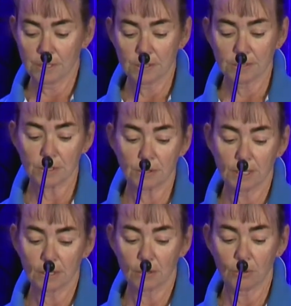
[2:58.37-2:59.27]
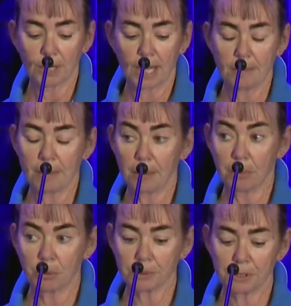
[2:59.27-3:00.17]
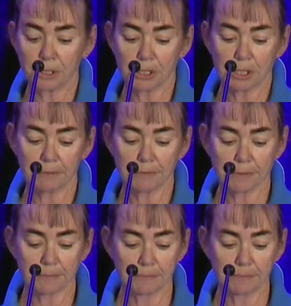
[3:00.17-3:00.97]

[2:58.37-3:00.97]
So then along came our PAWS initiatives.